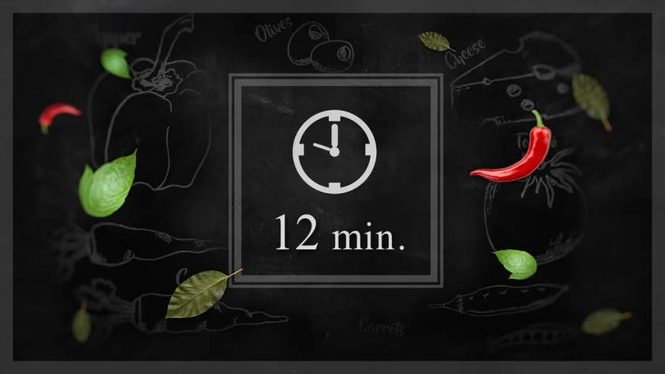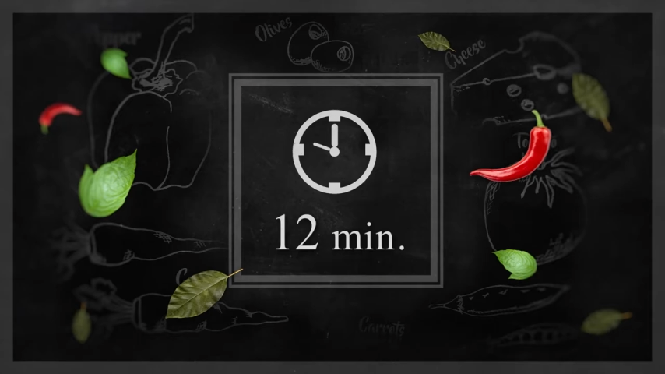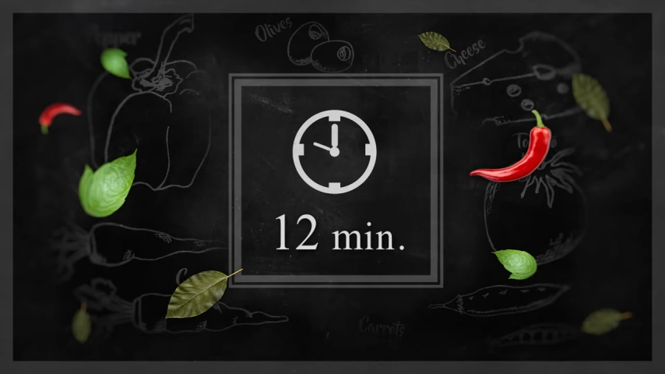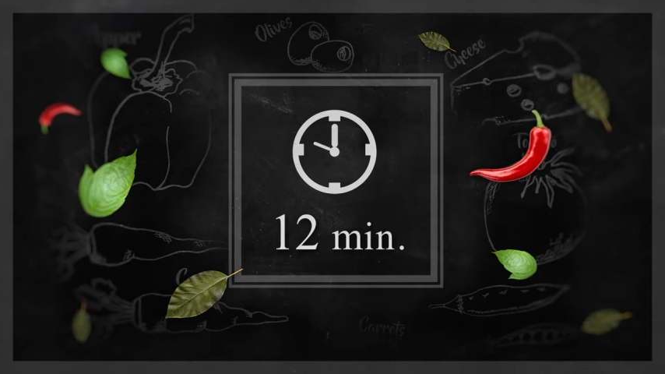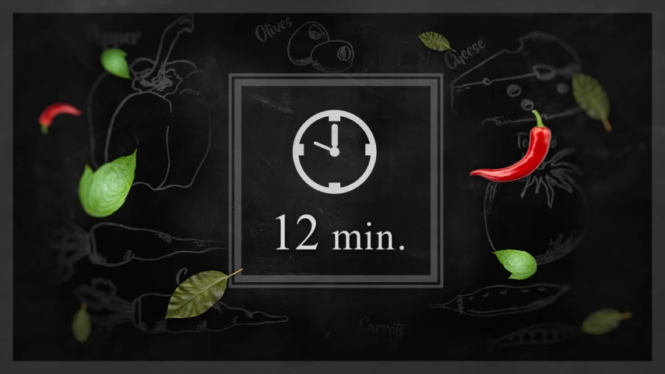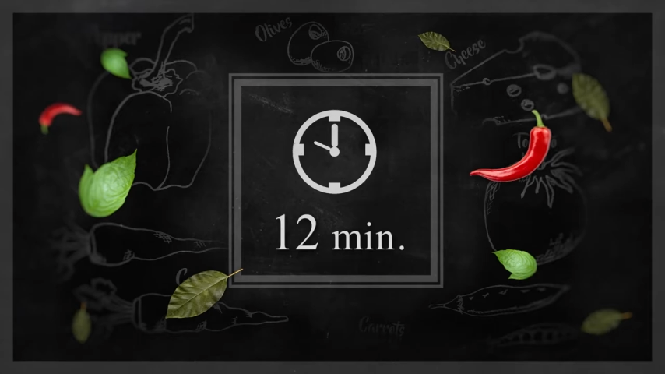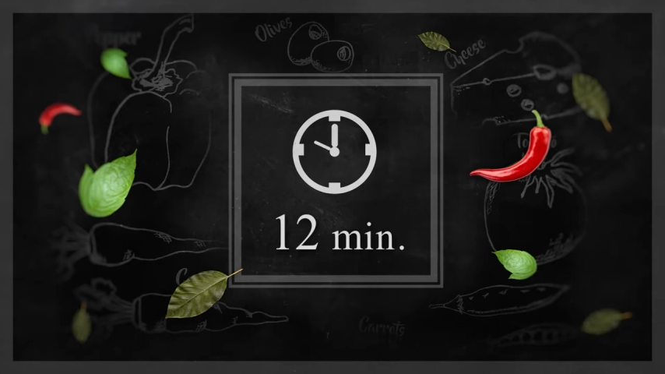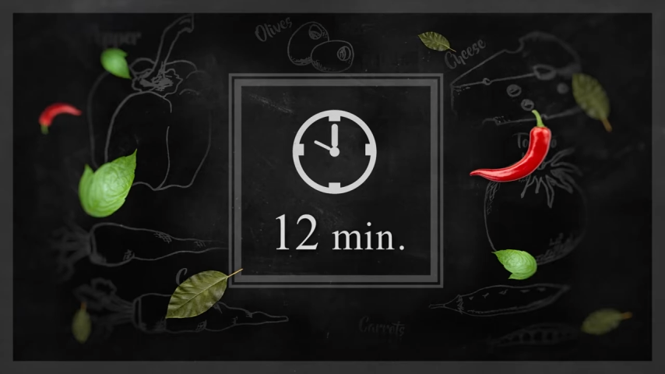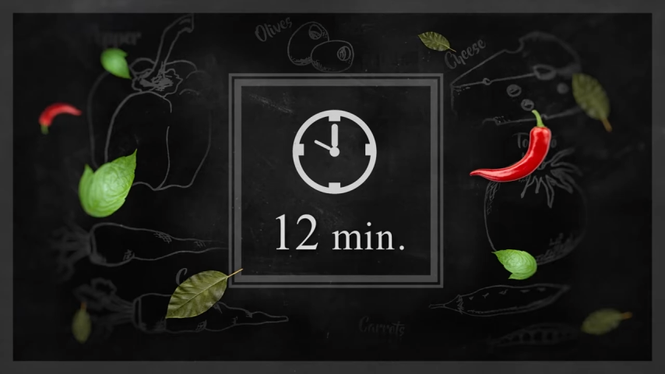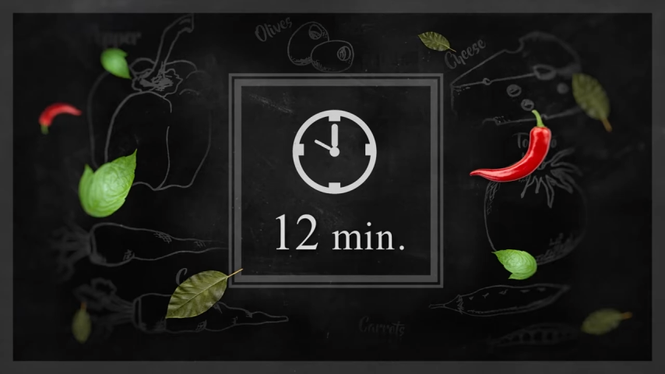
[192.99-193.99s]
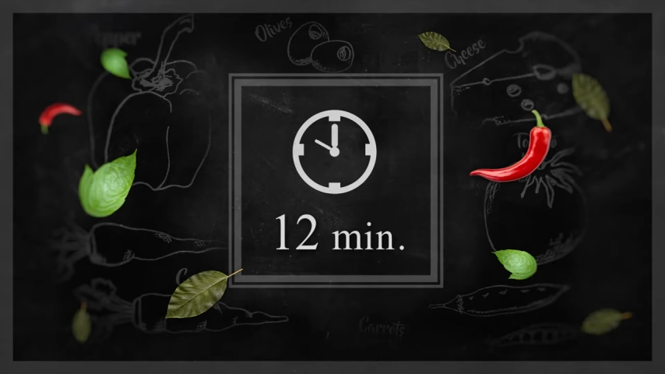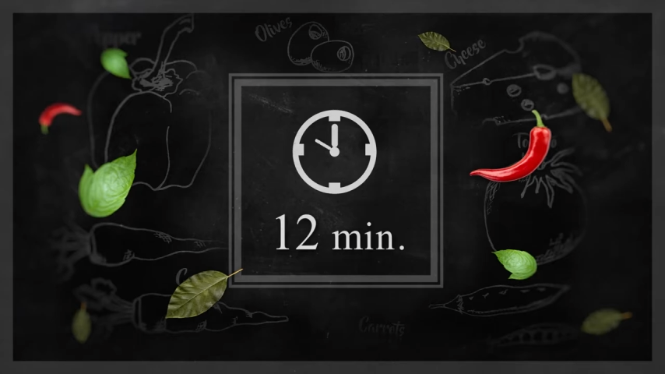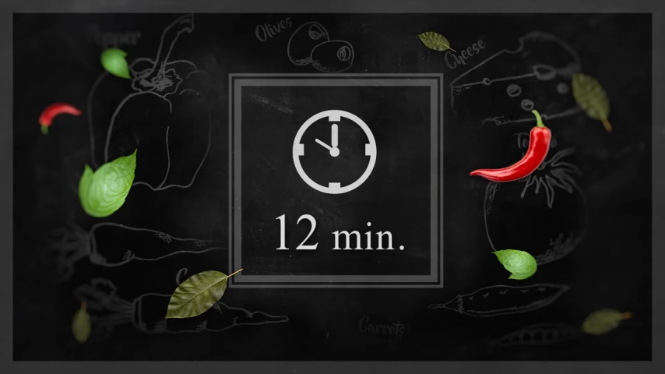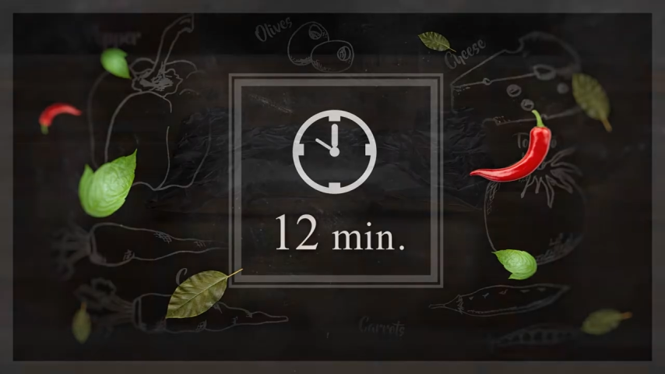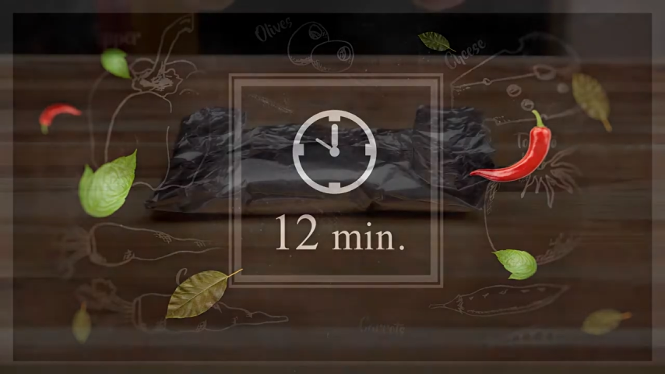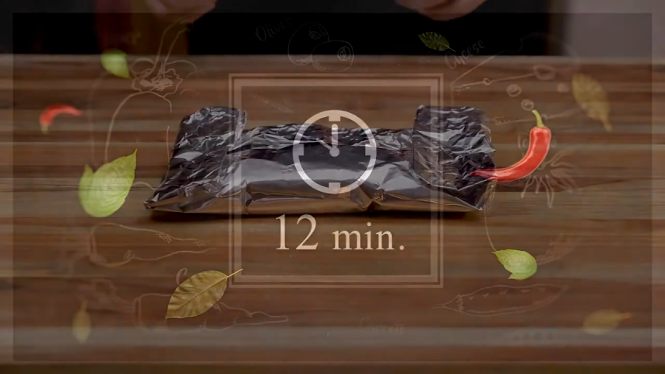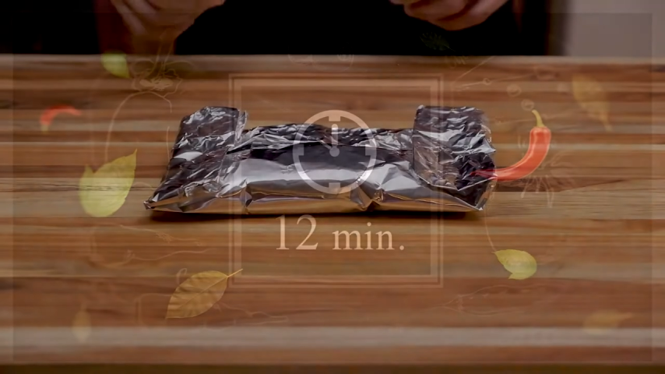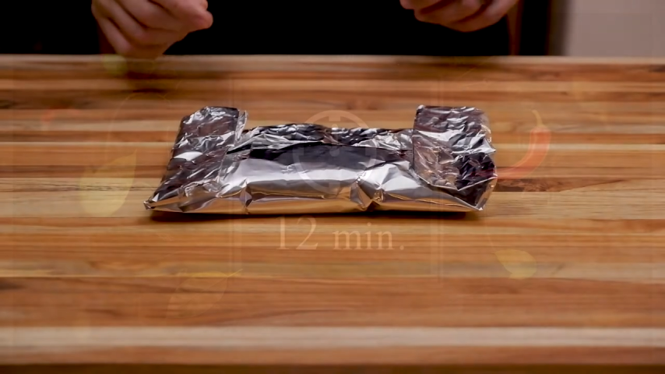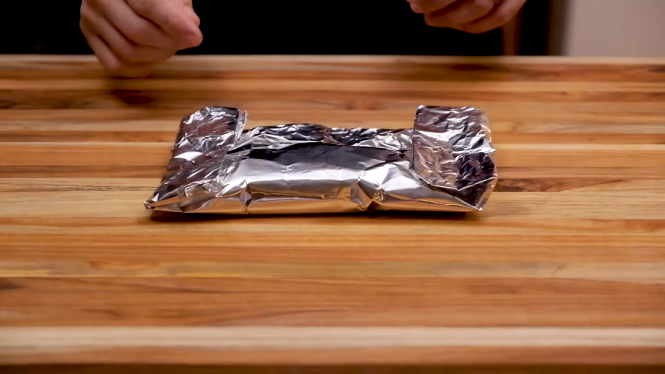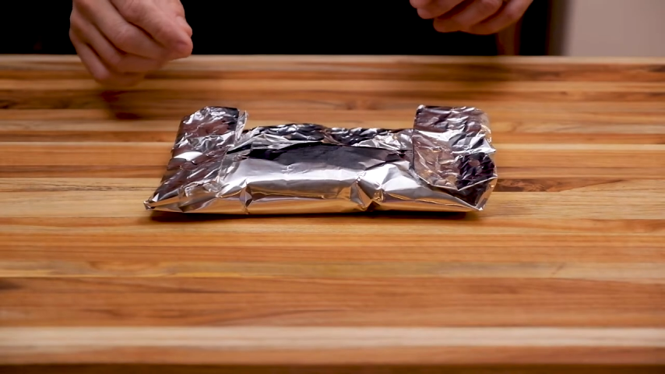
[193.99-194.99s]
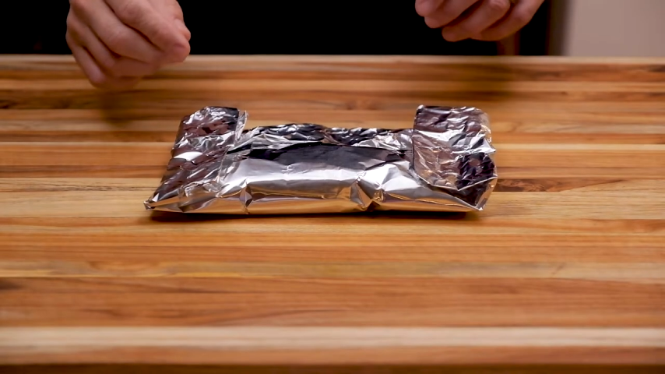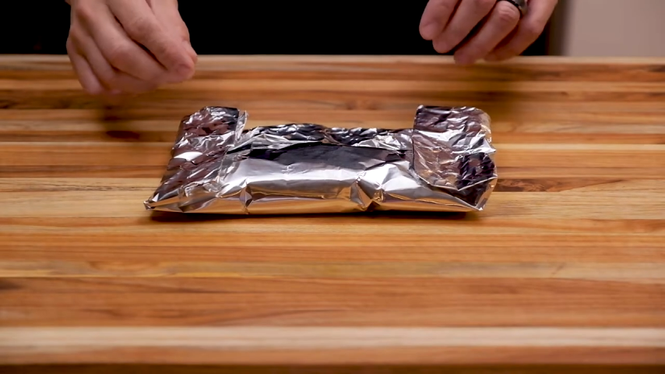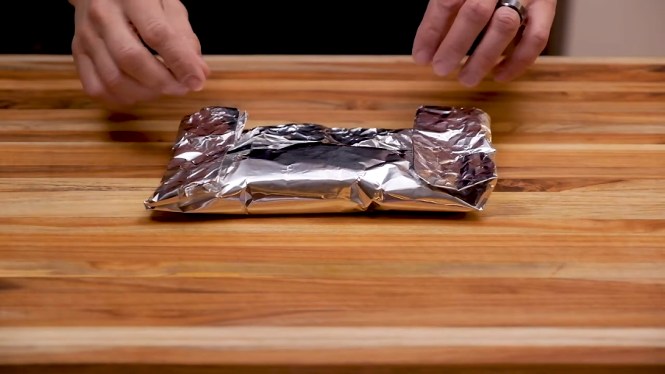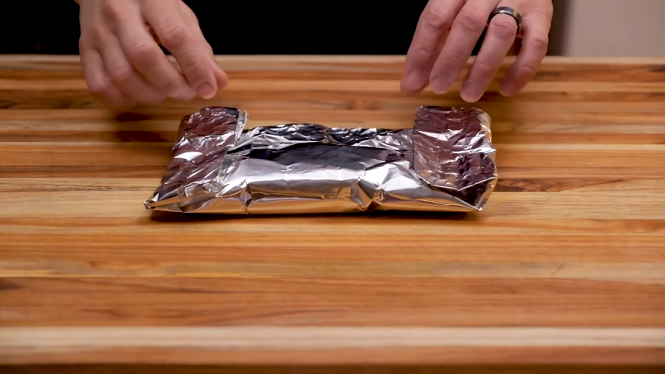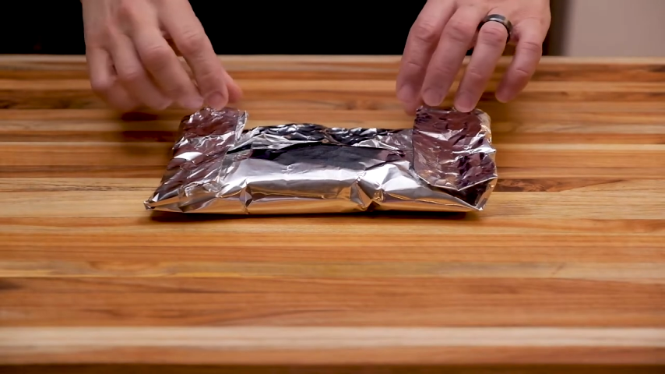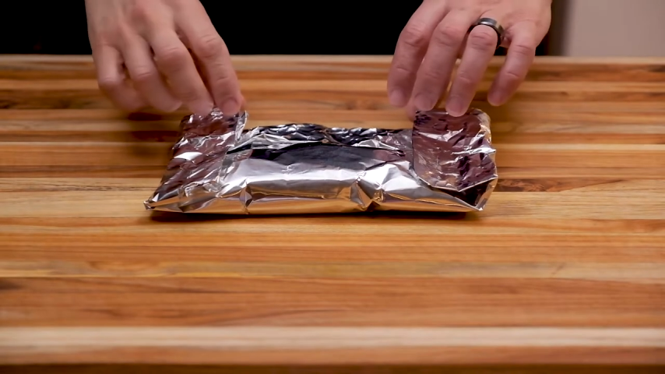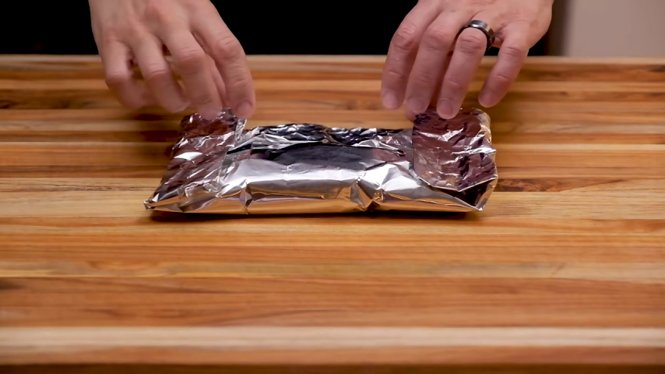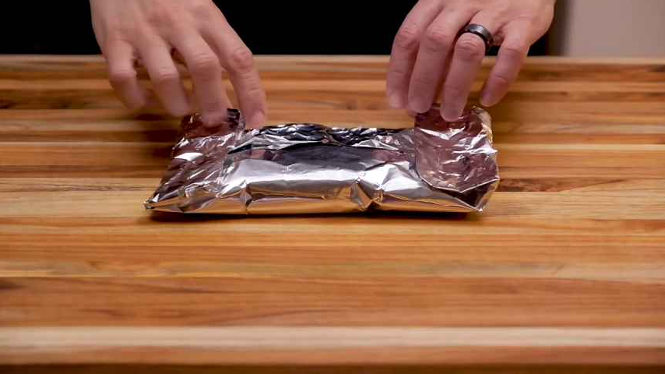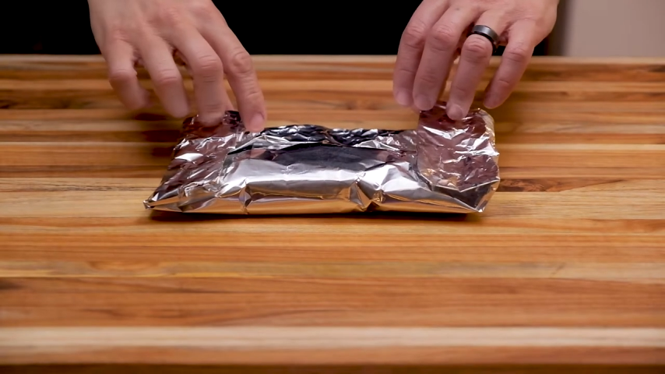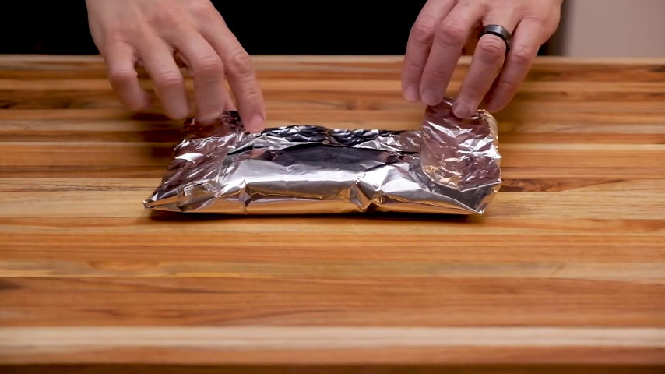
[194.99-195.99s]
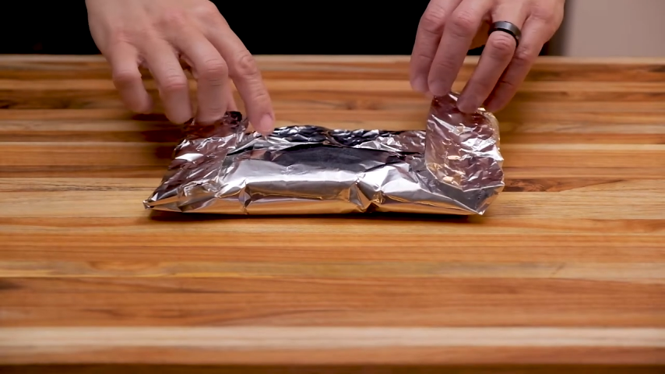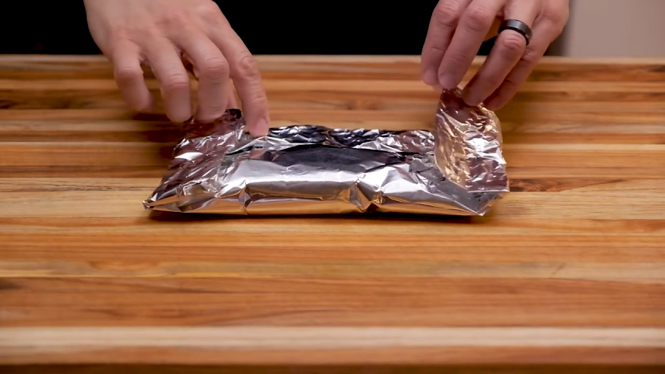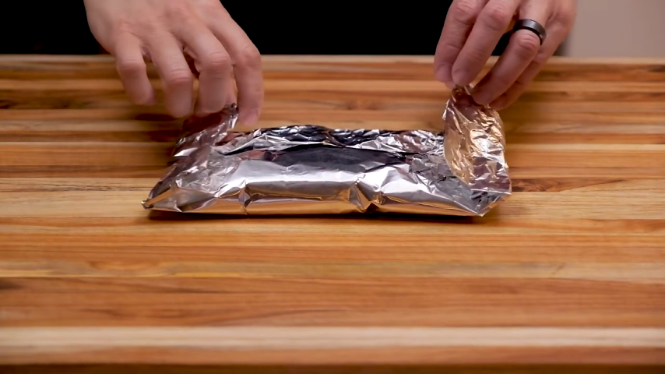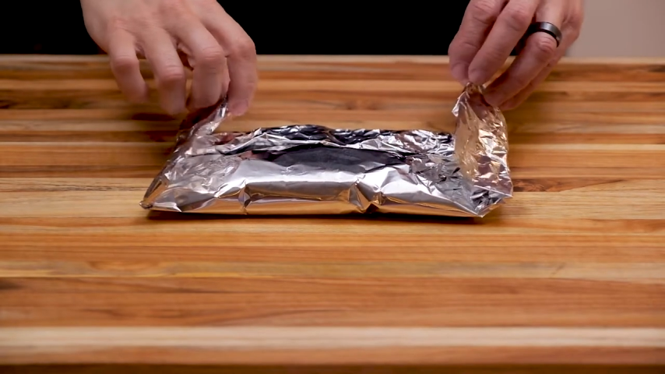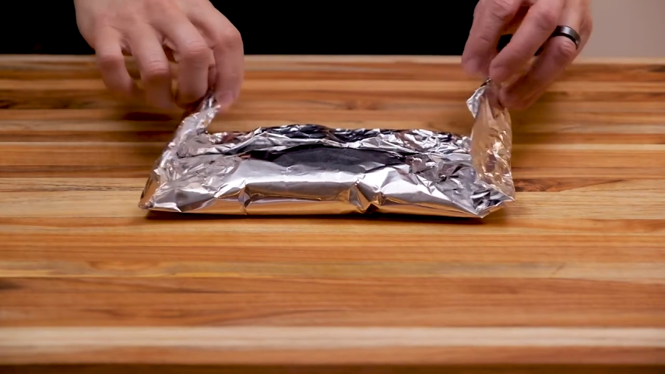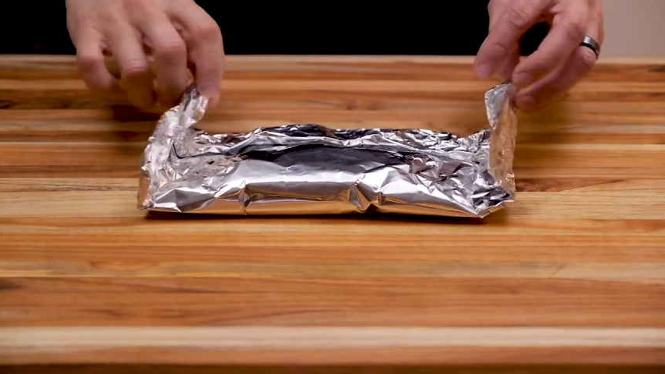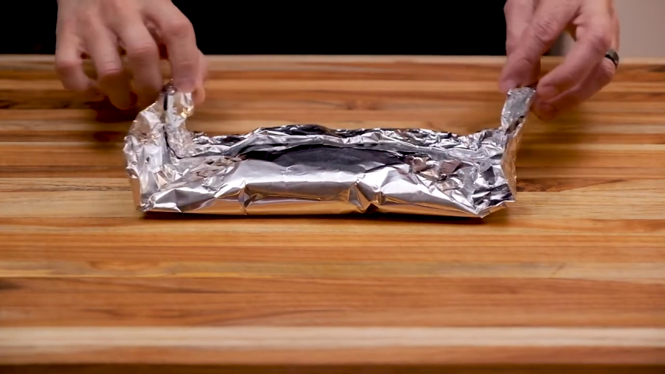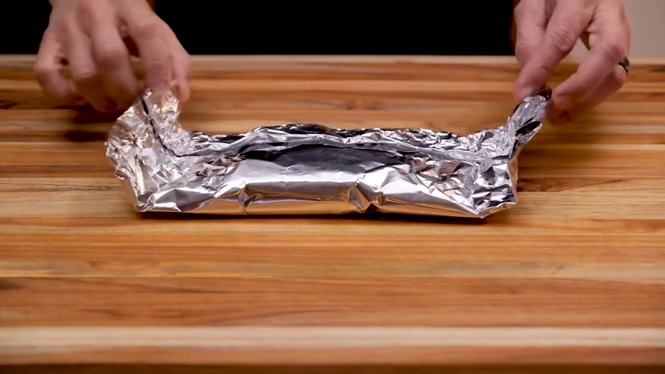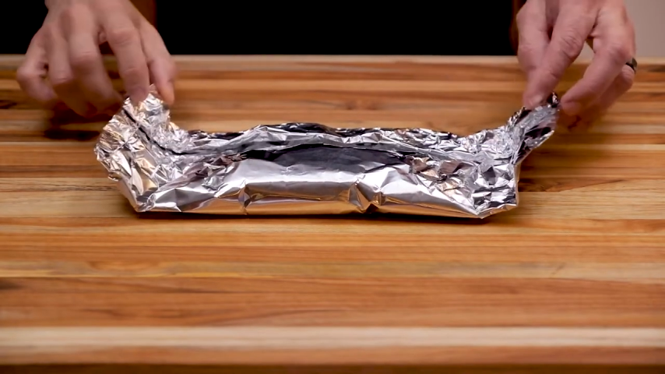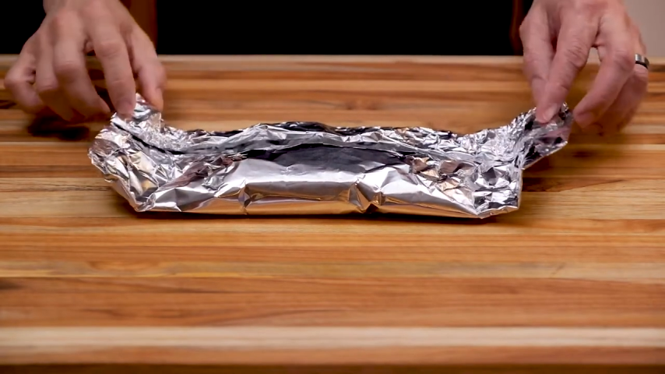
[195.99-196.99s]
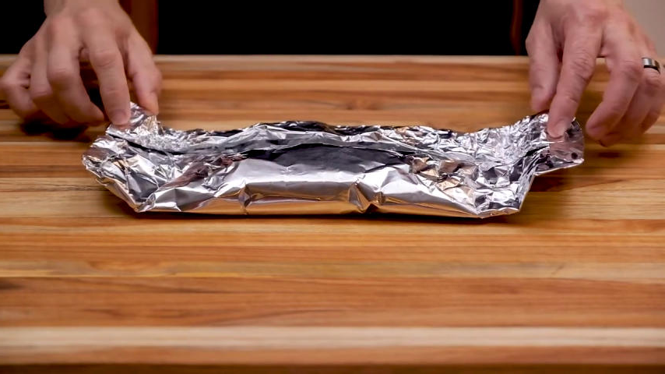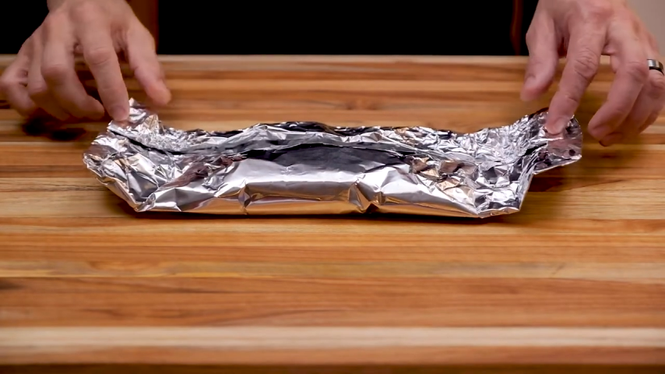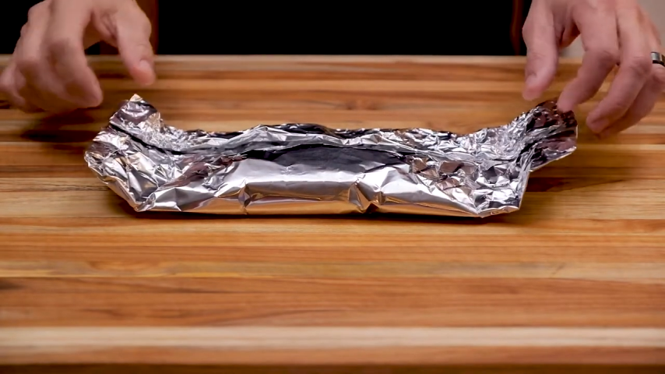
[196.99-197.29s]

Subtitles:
(no speaker visible)